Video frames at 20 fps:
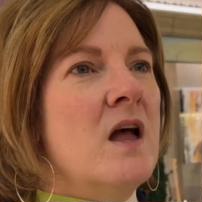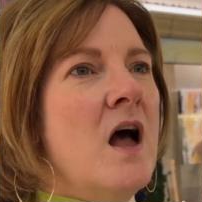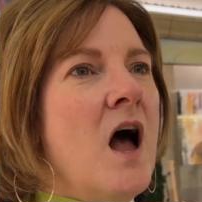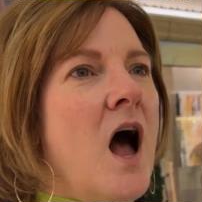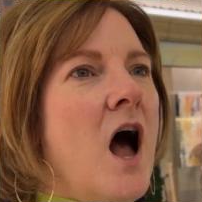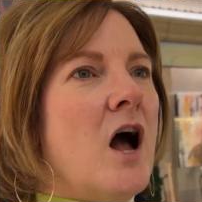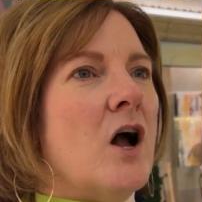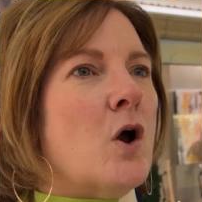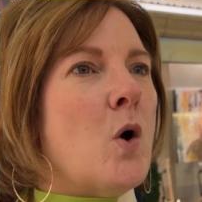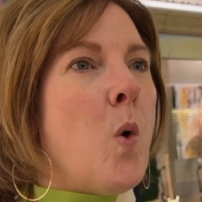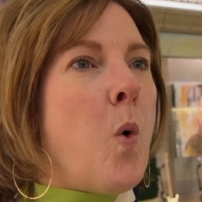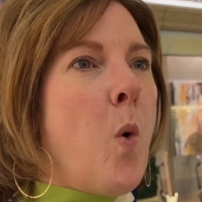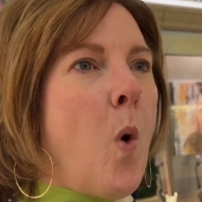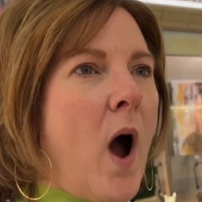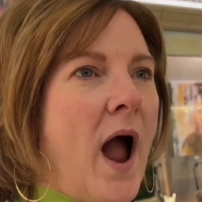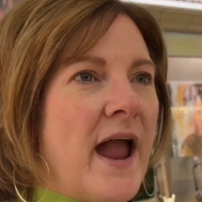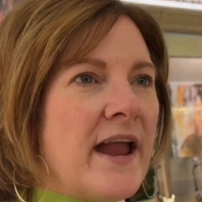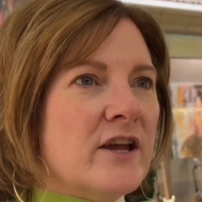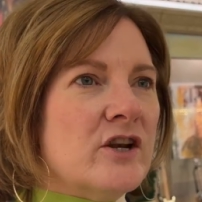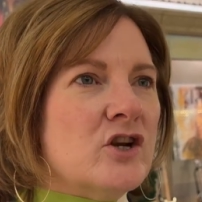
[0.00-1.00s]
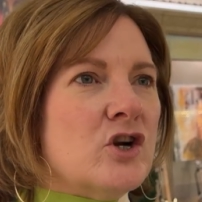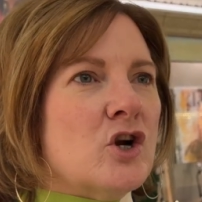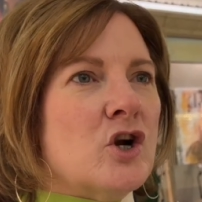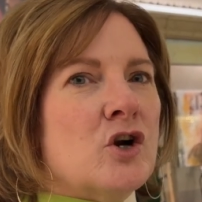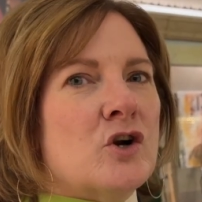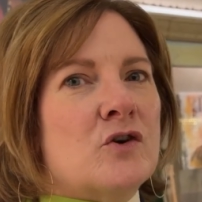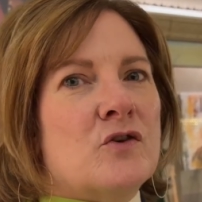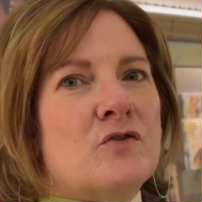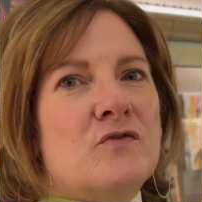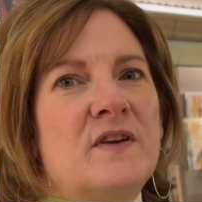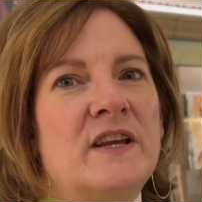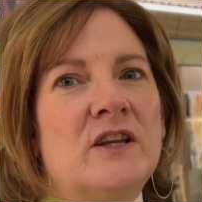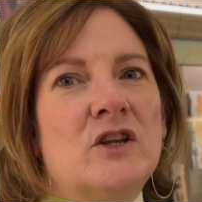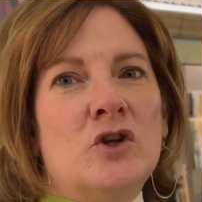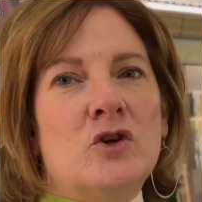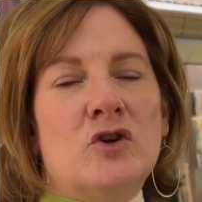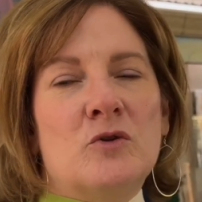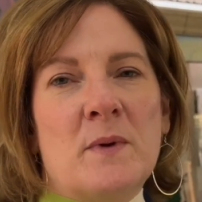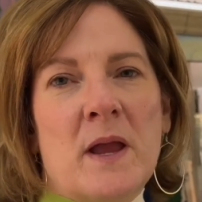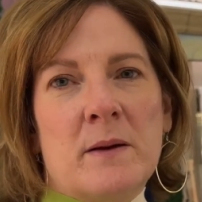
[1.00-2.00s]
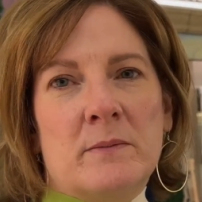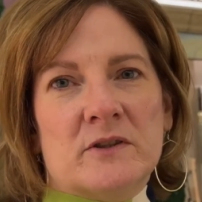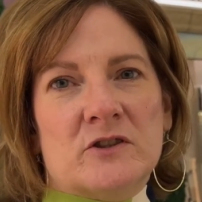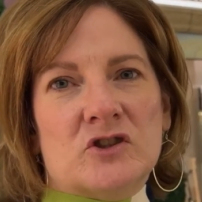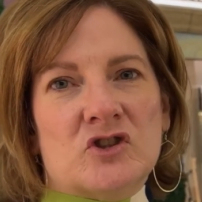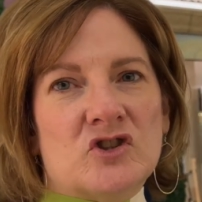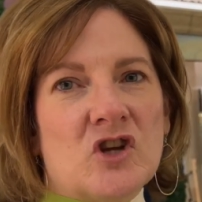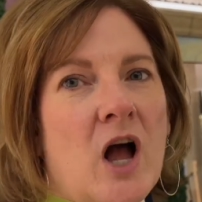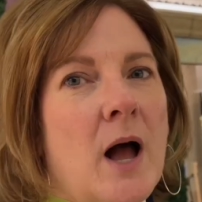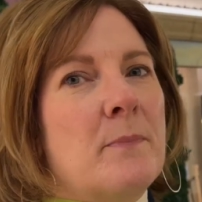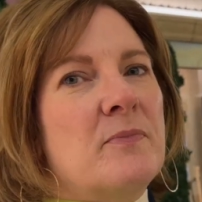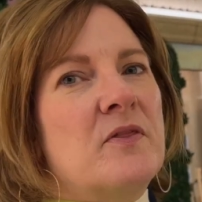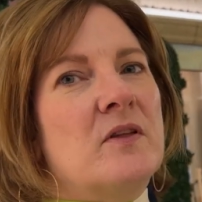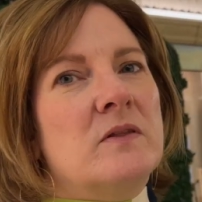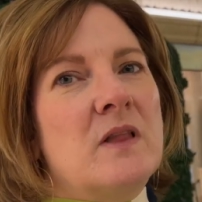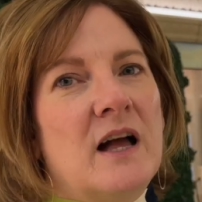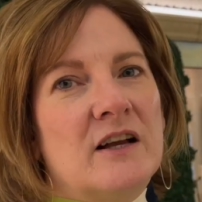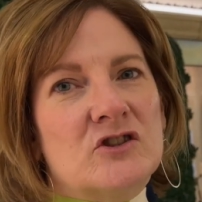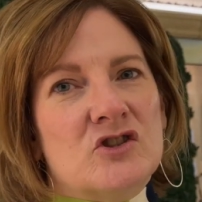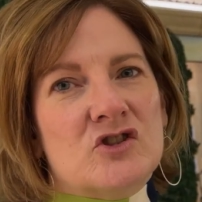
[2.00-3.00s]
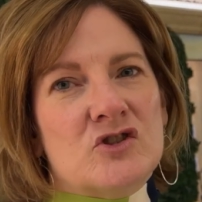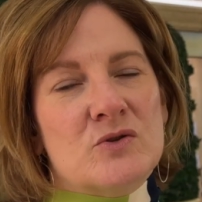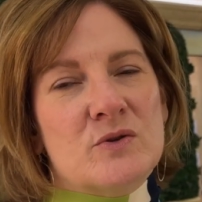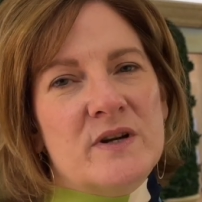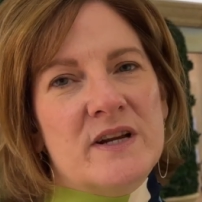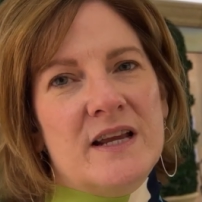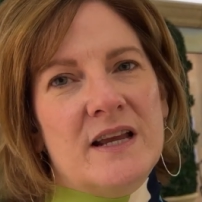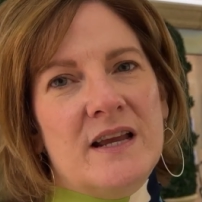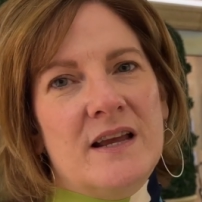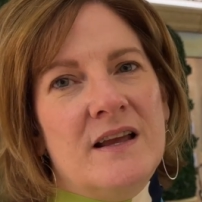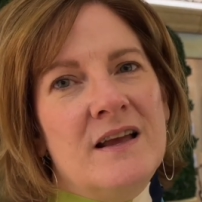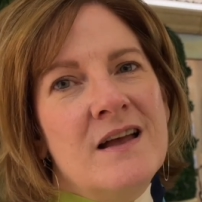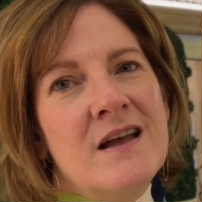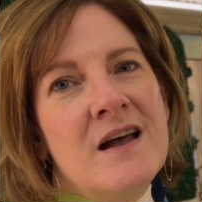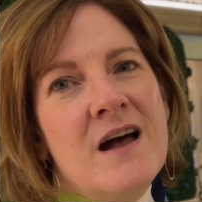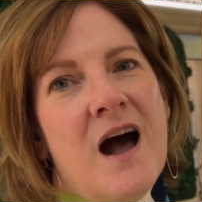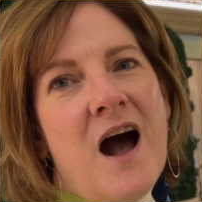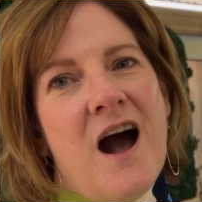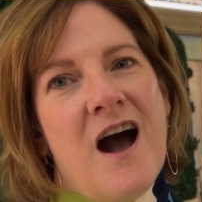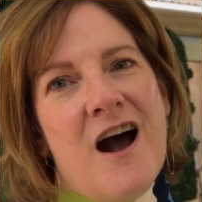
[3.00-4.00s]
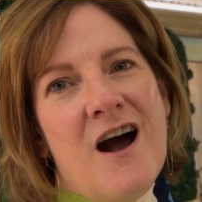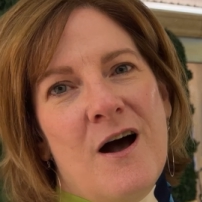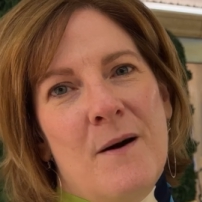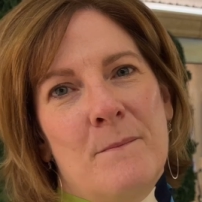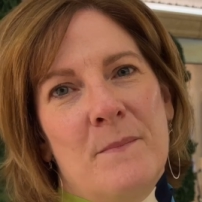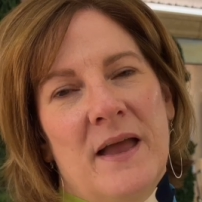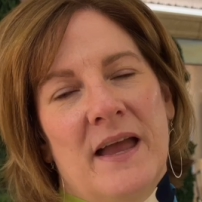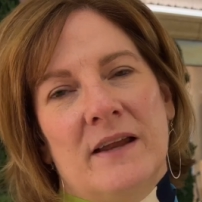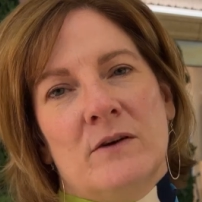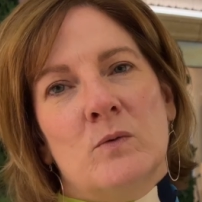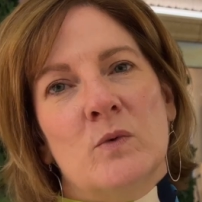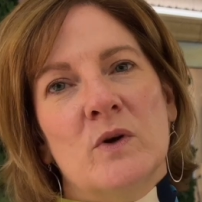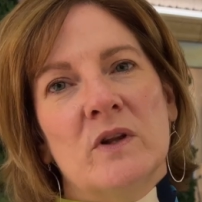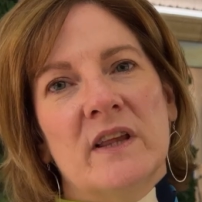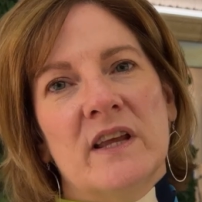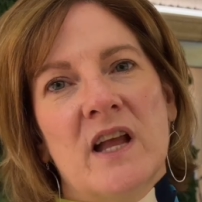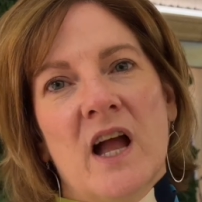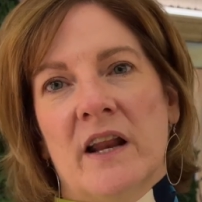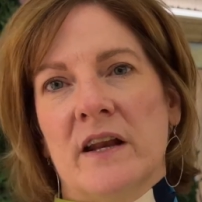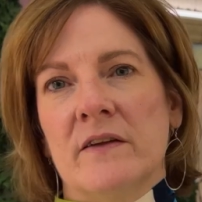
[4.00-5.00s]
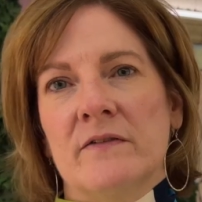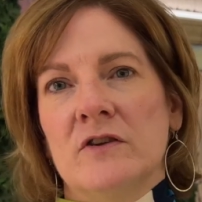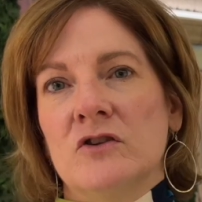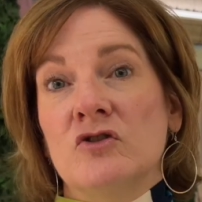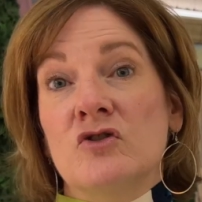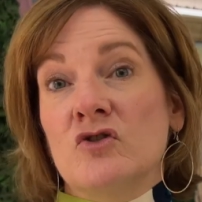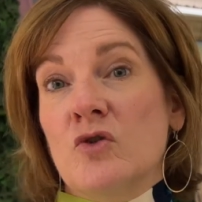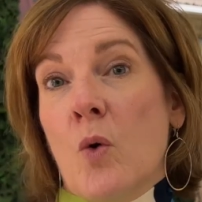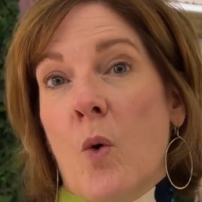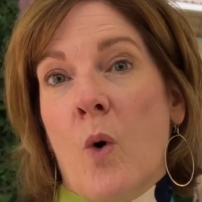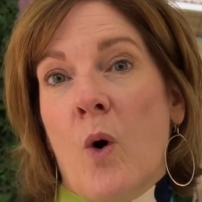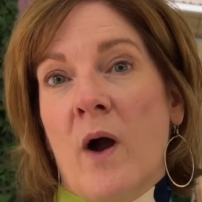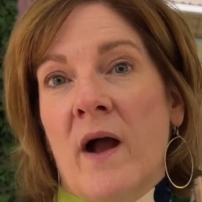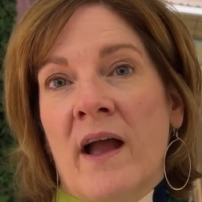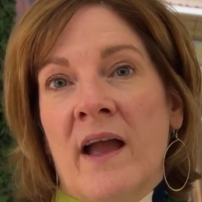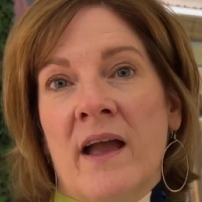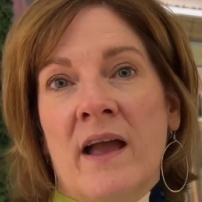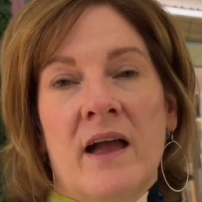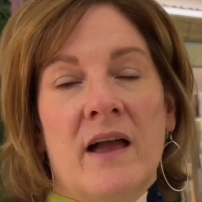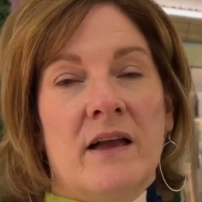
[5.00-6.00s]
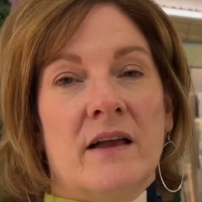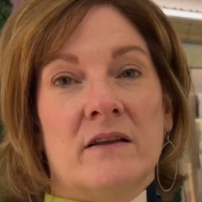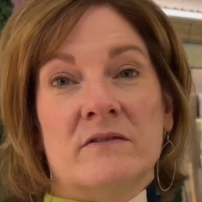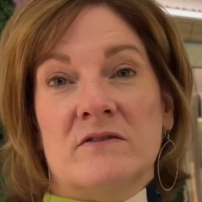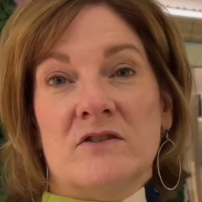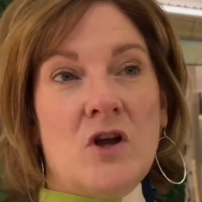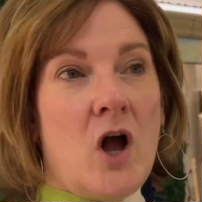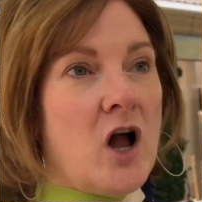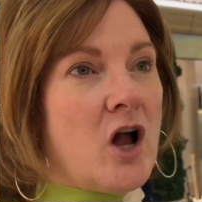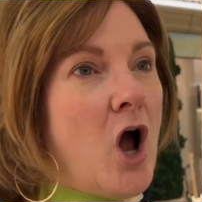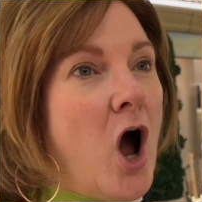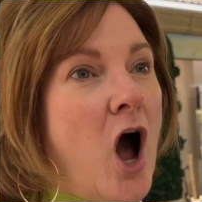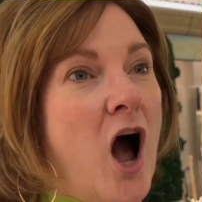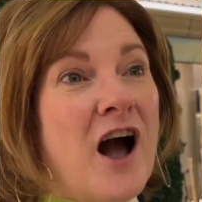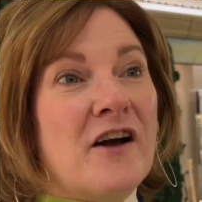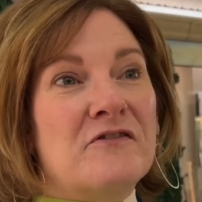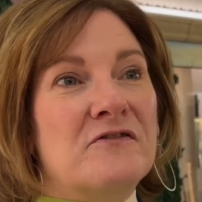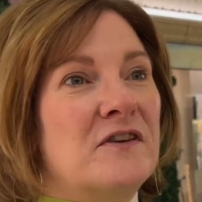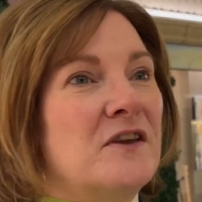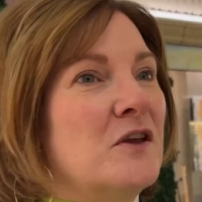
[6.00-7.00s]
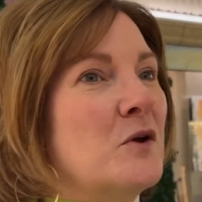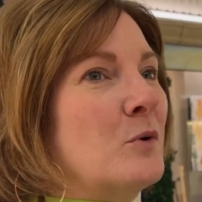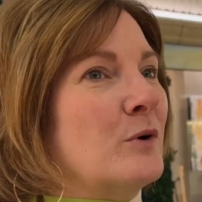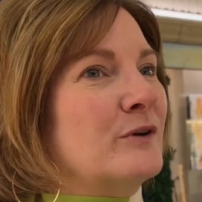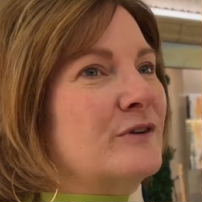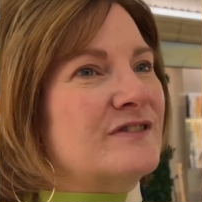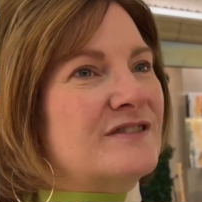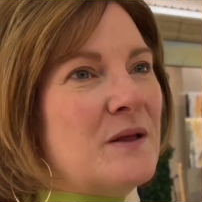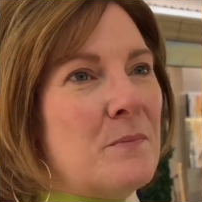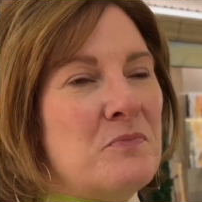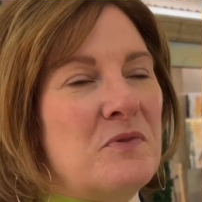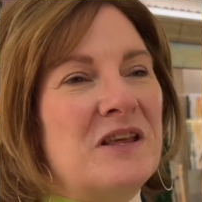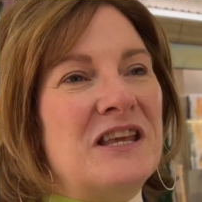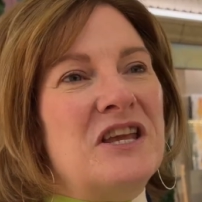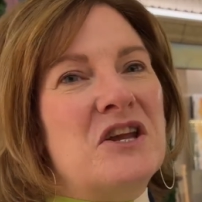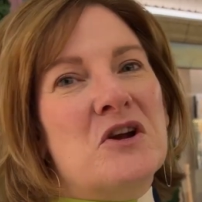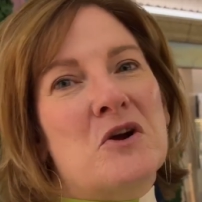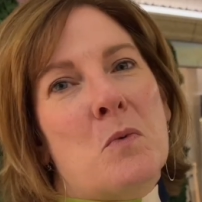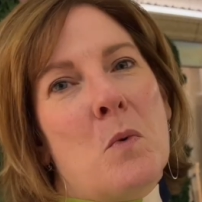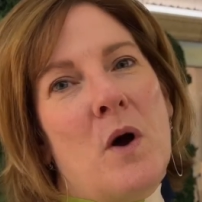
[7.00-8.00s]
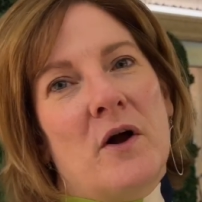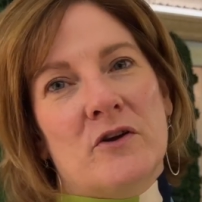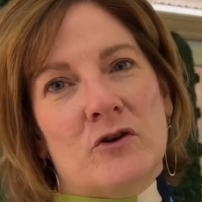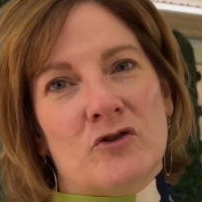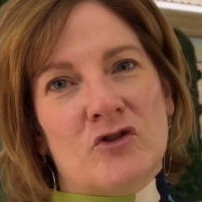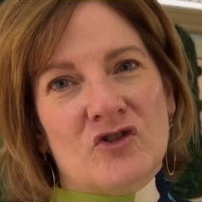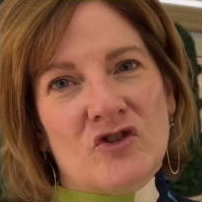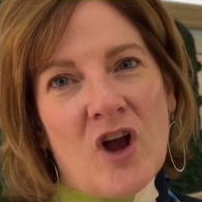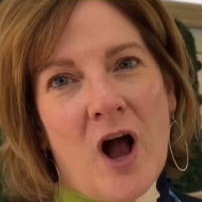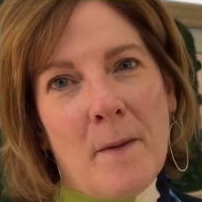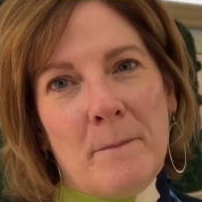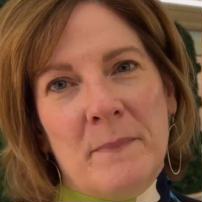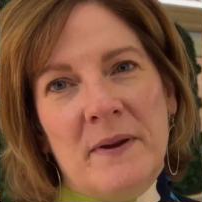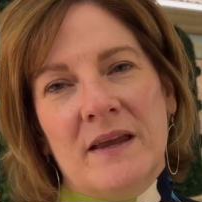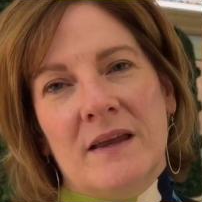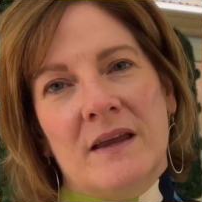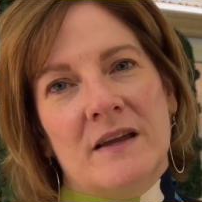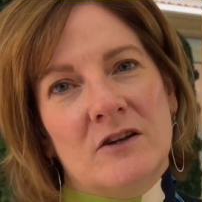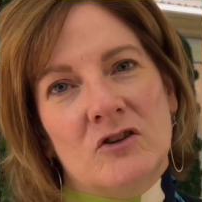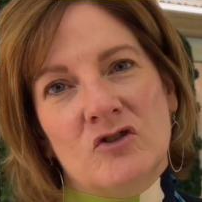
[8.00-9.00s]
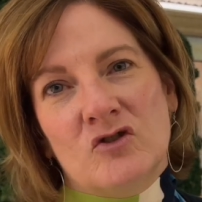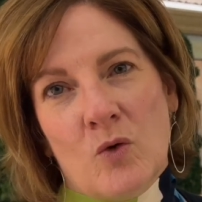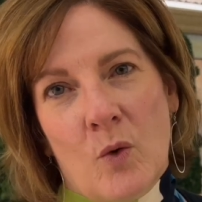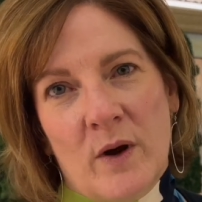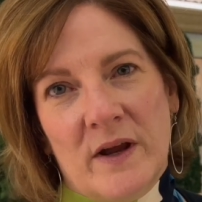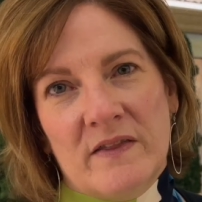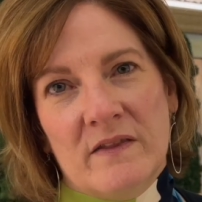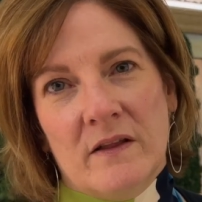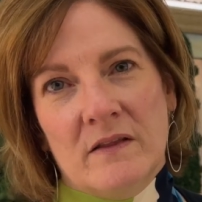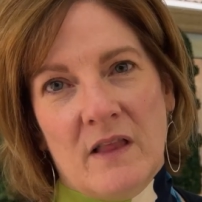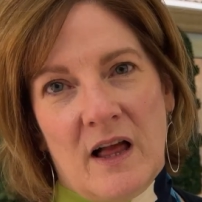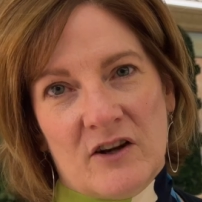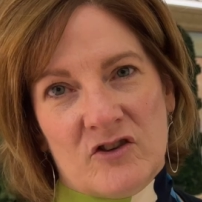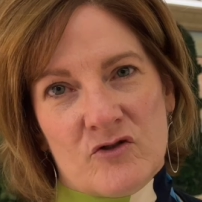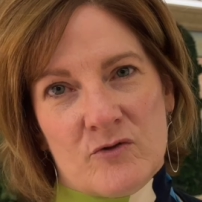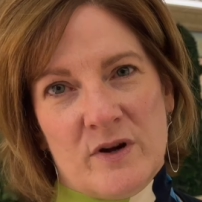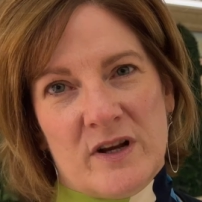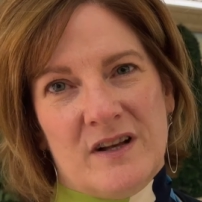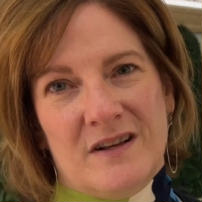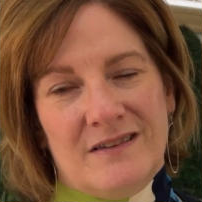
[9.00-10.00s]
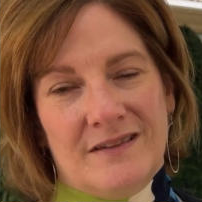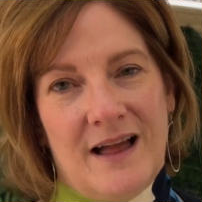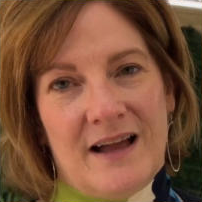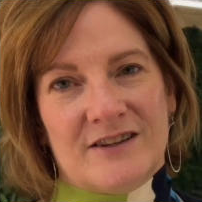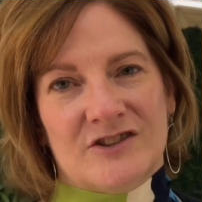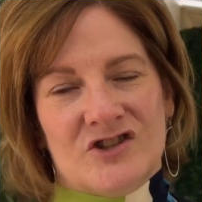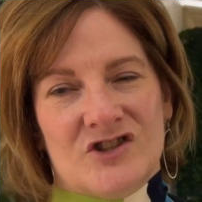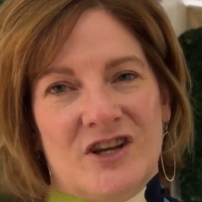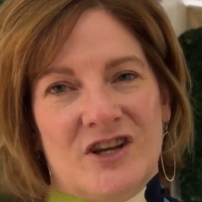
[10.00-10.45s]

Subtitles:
a quieter venue to be able to shop the luxury and really kind of enjoy a coffee or something here while you're shopping and enjoying the luxury collection.